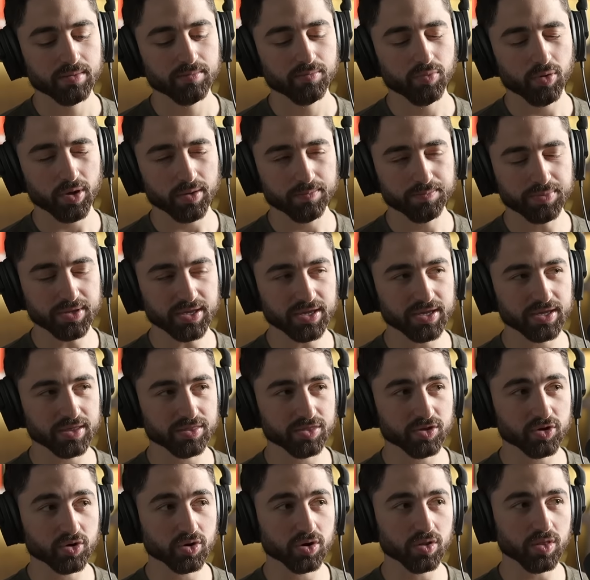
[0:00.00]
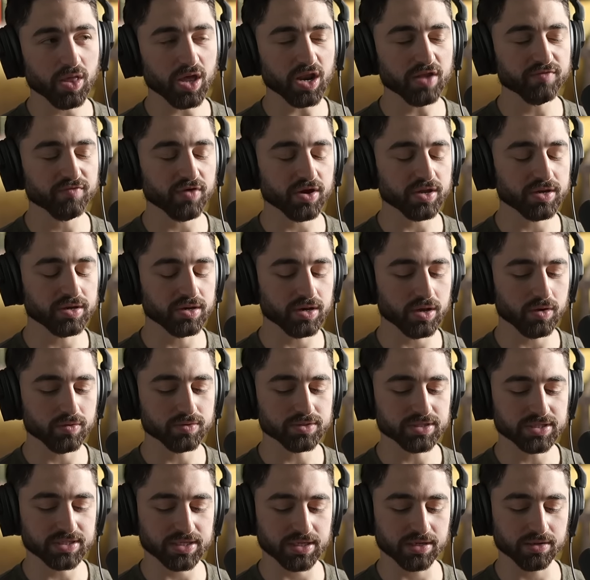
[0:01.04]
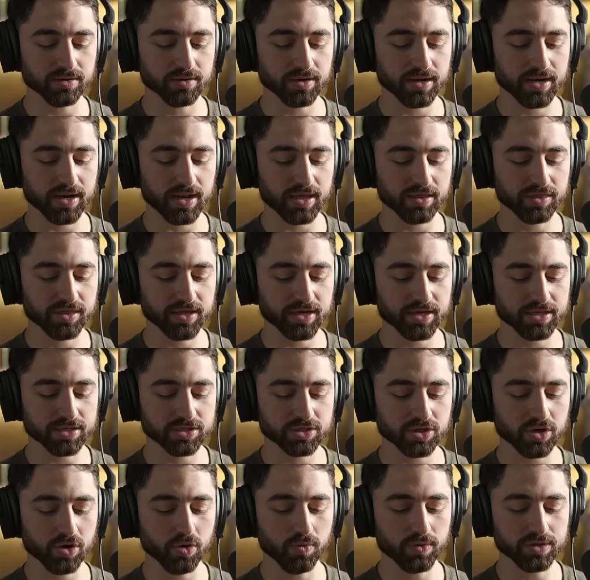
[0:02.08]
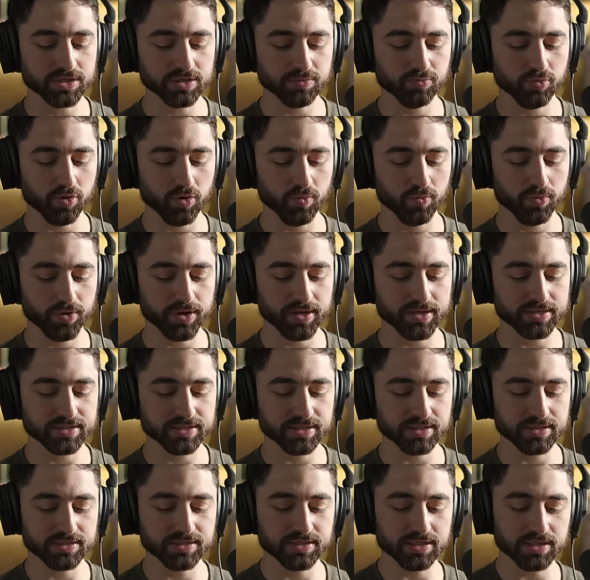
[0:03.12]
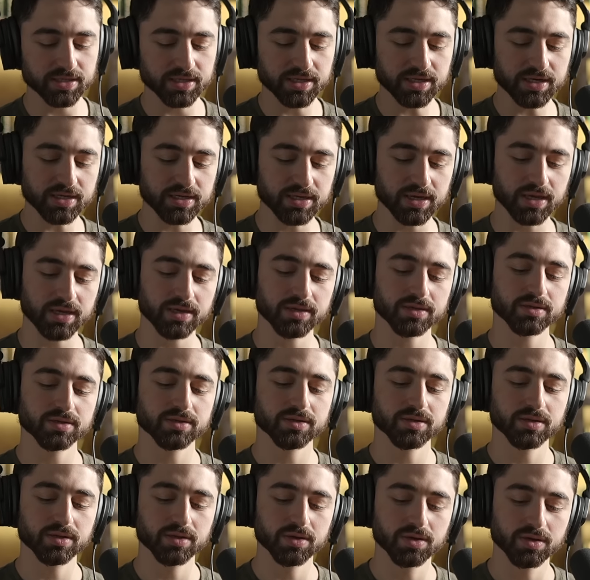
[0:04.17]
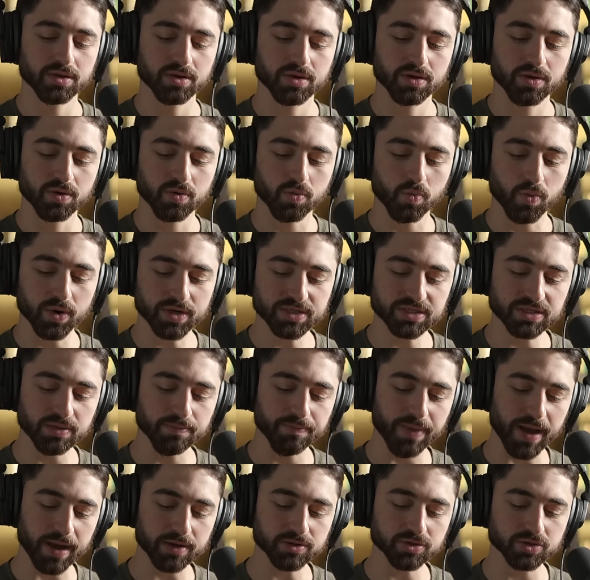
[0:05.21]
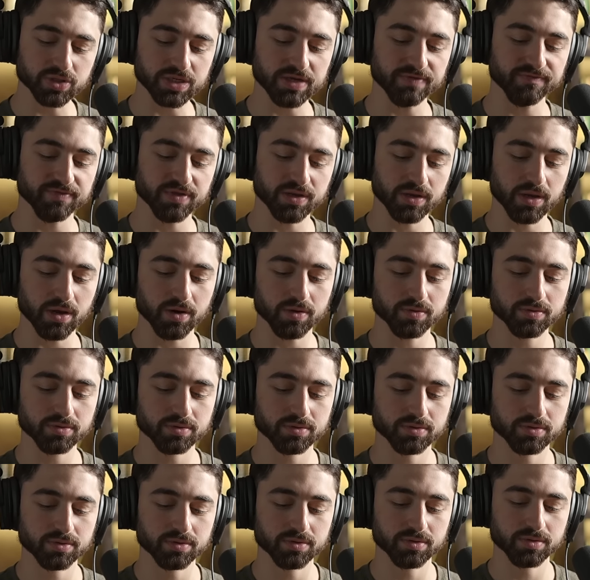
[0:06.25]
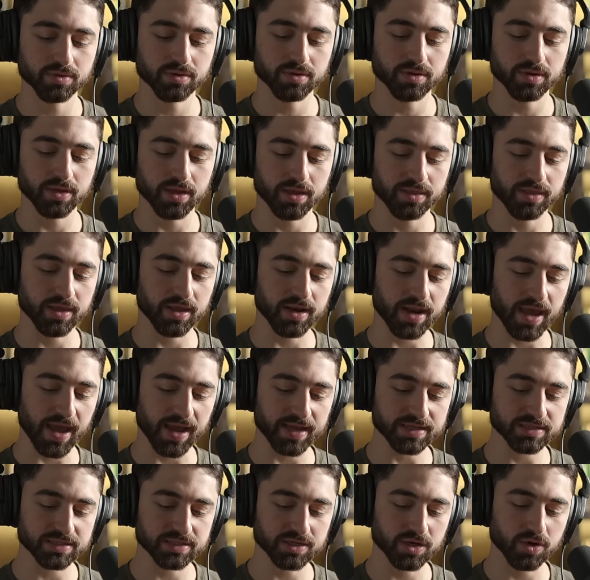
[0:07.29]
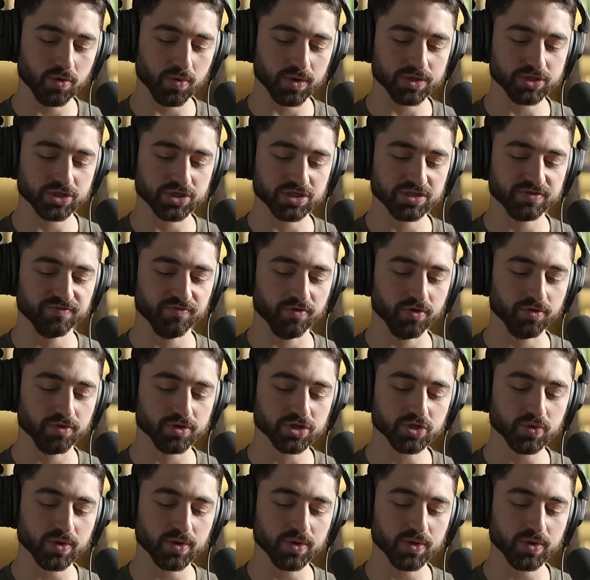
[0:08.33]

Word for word: Point being, there are a lot of unknowns here, and I think it's always appropriate to delineate what is the boundary of the known and then ask questions further.